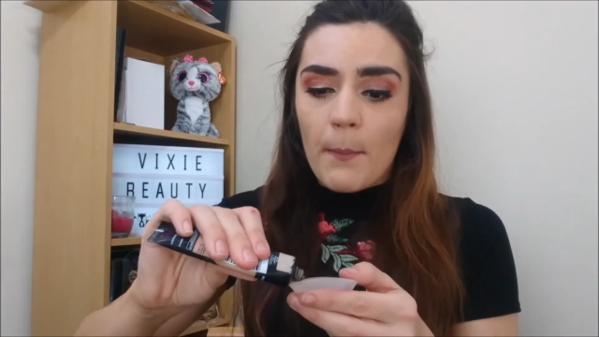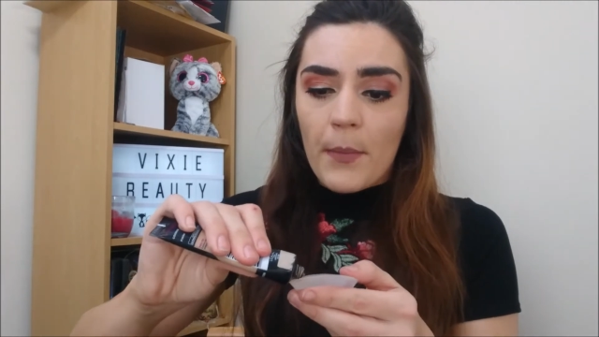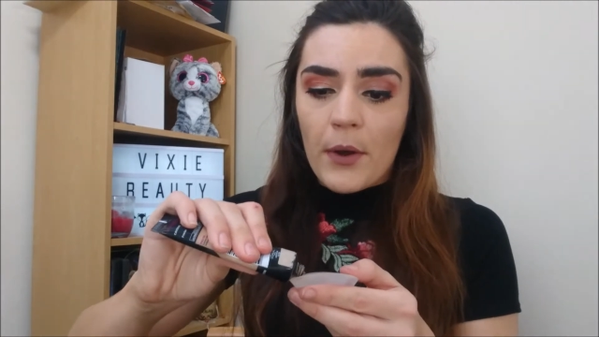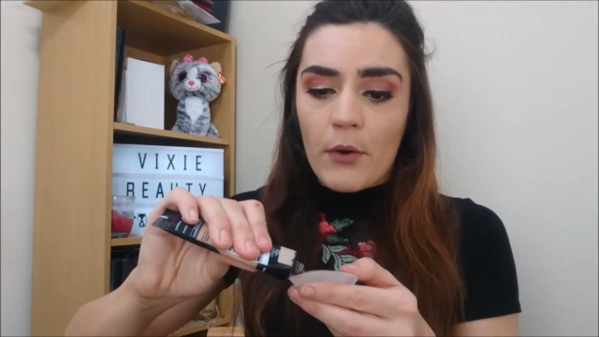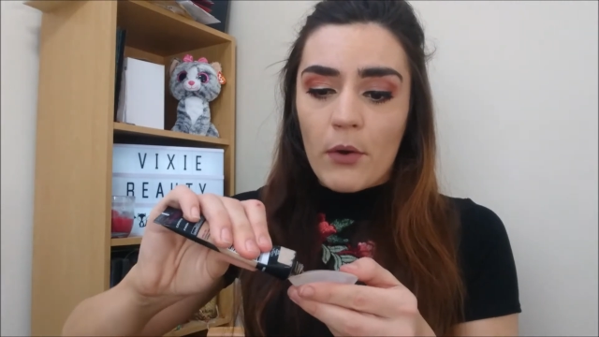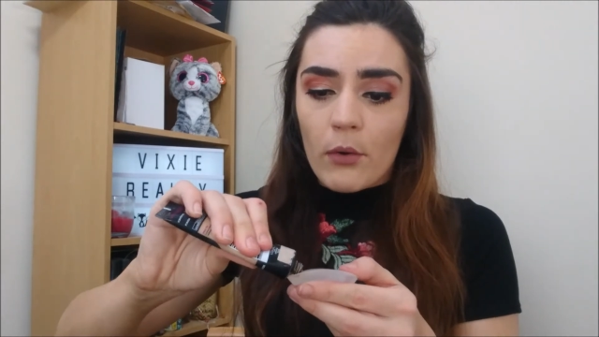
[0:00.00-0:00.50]

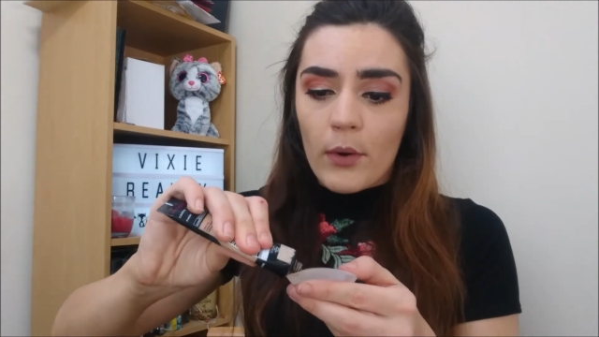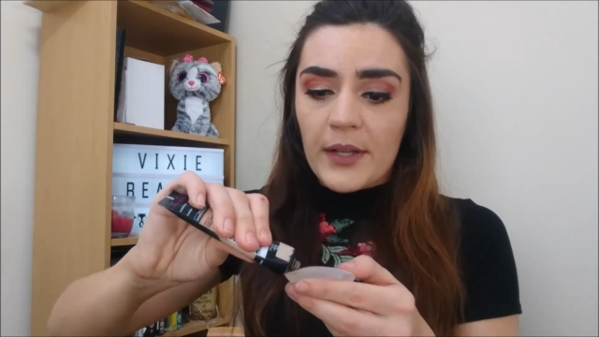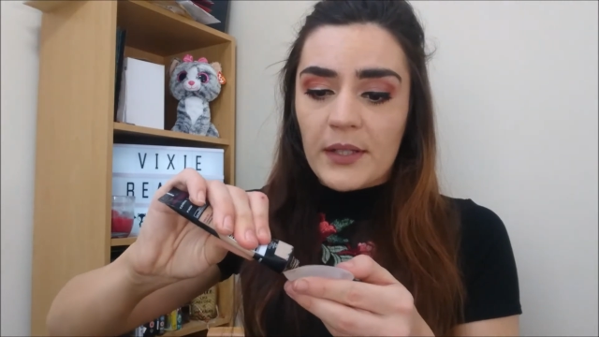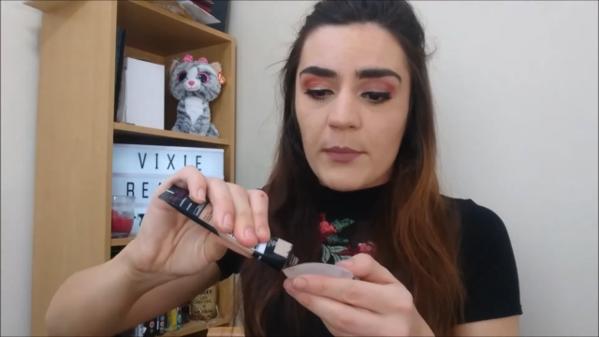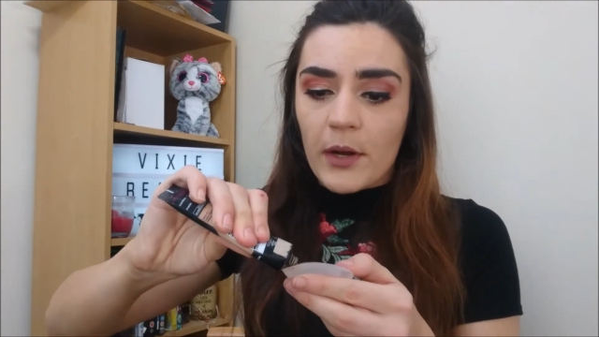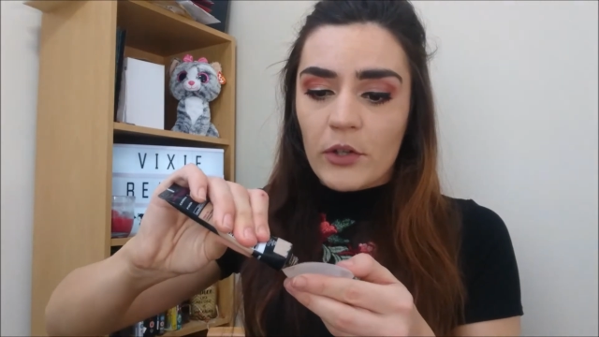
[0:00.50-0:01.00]
but not quite
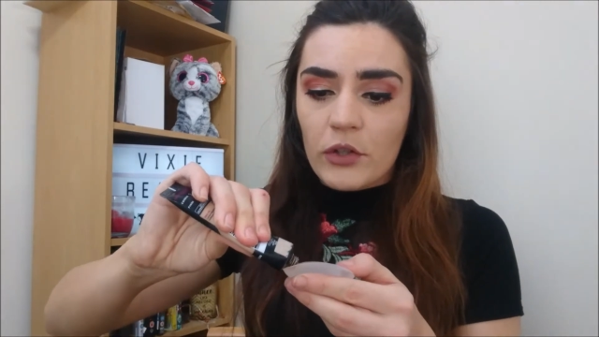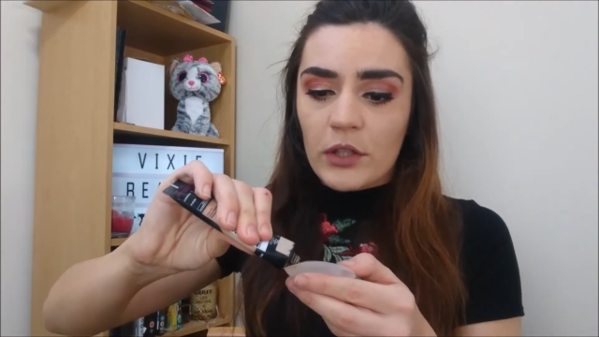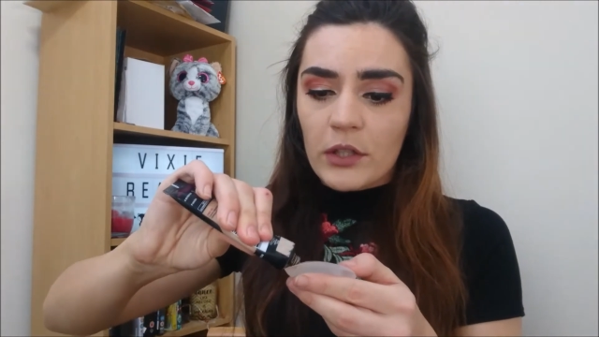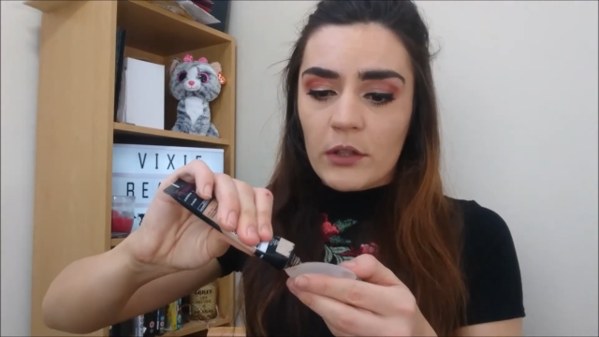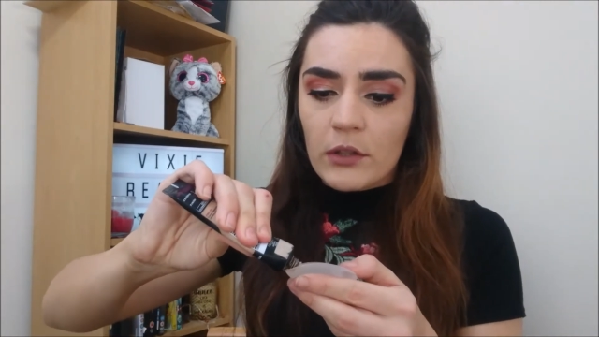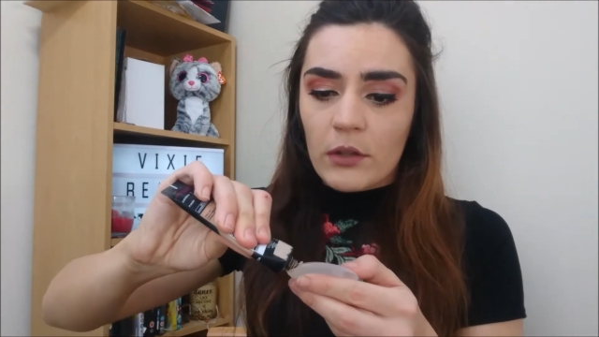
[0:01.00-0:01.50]
as much,
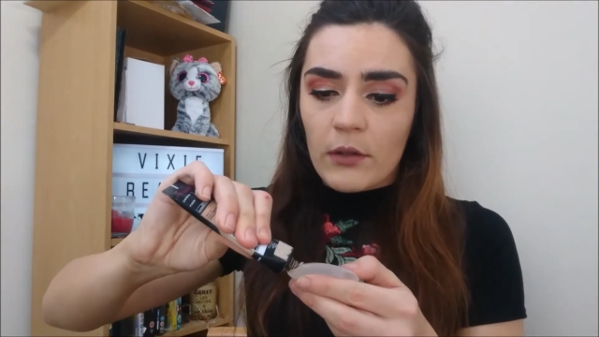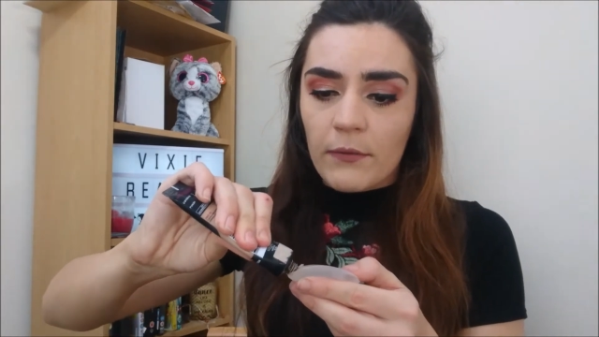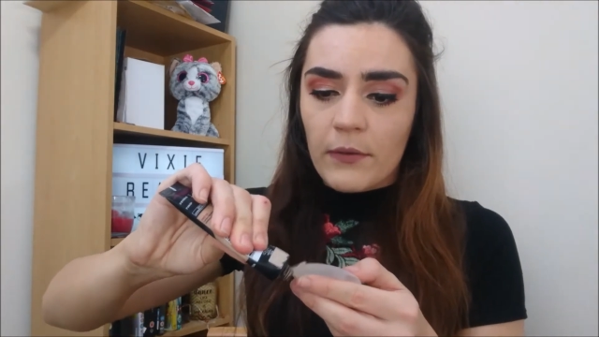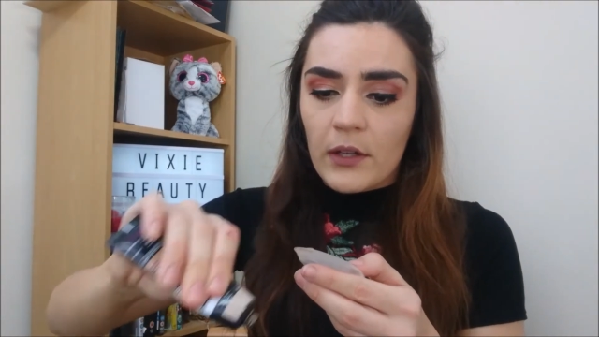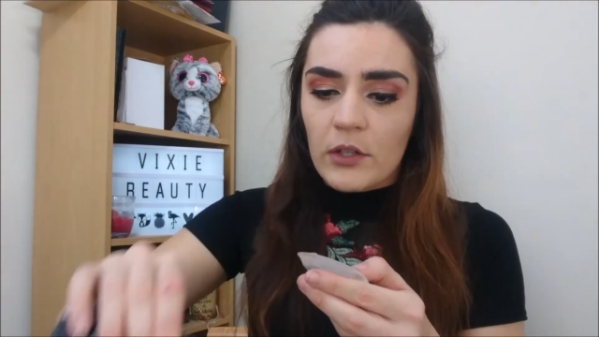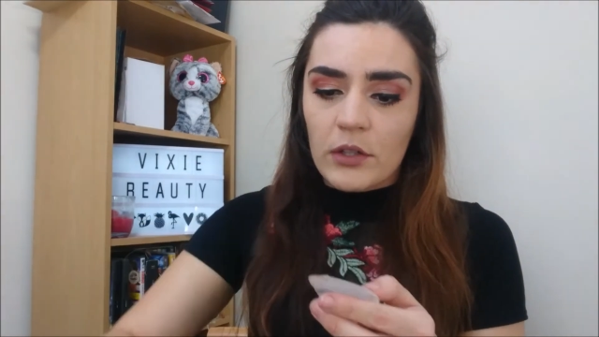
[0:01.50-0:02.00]
just to do the
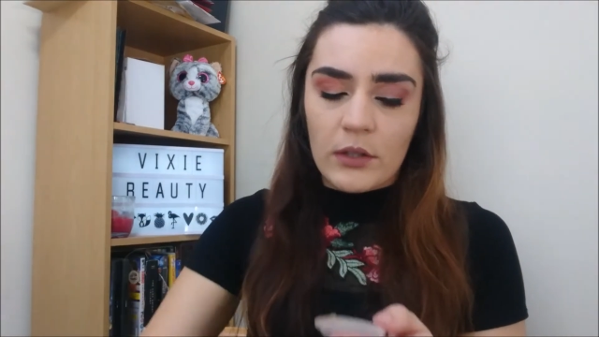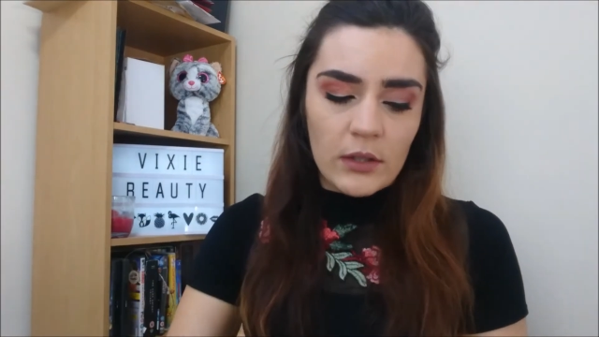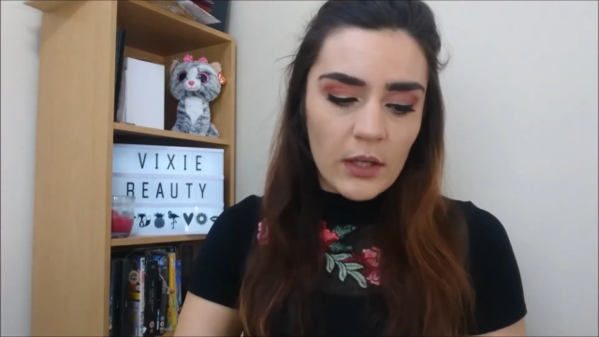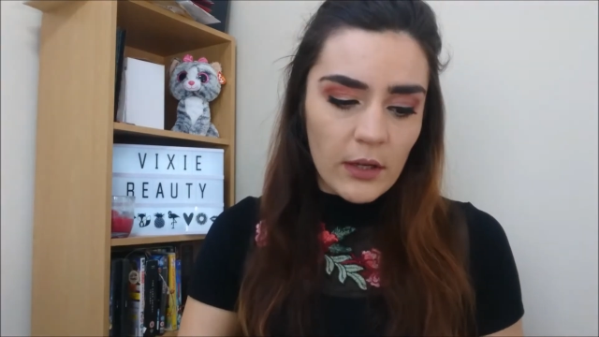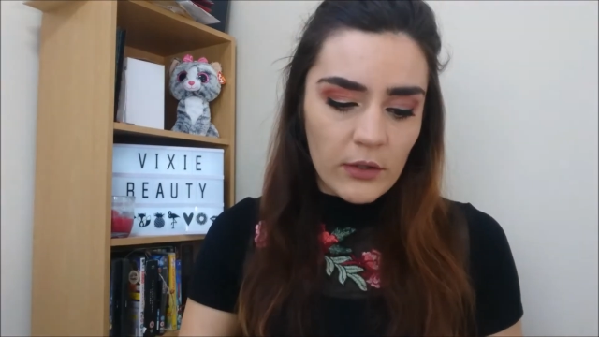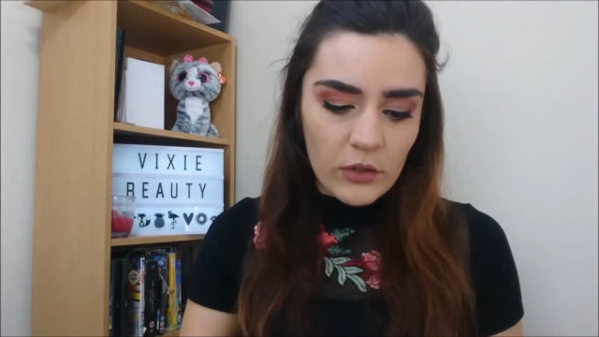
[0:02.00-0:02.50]
finishing
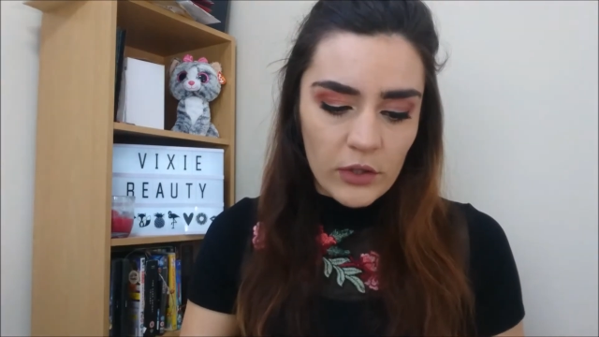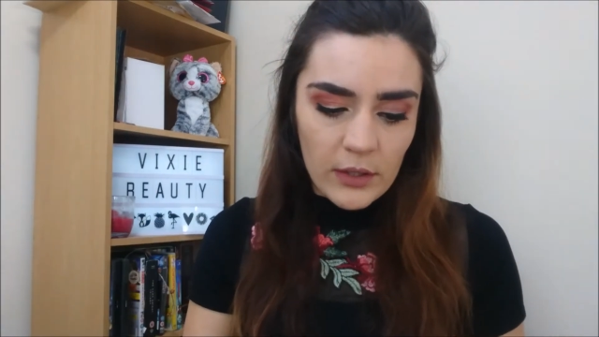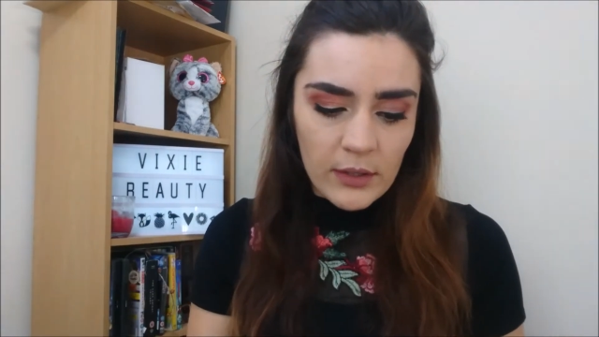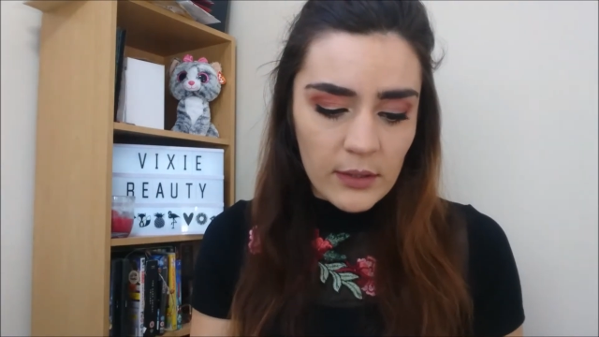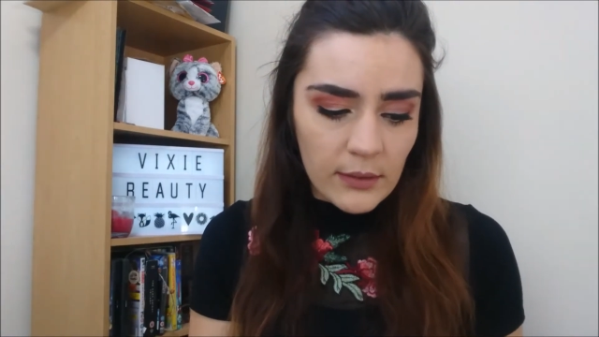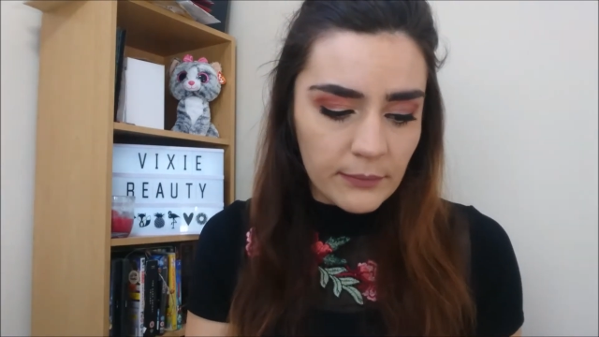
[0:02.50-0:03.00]

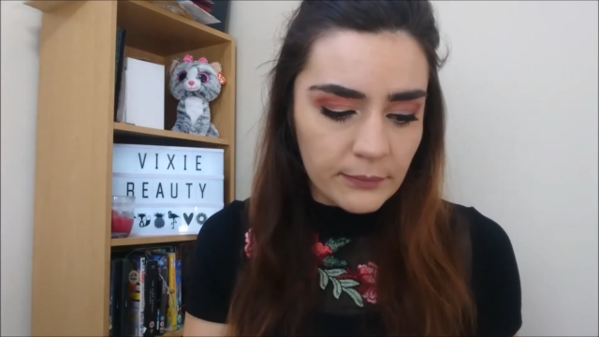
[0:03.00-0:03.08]
touches.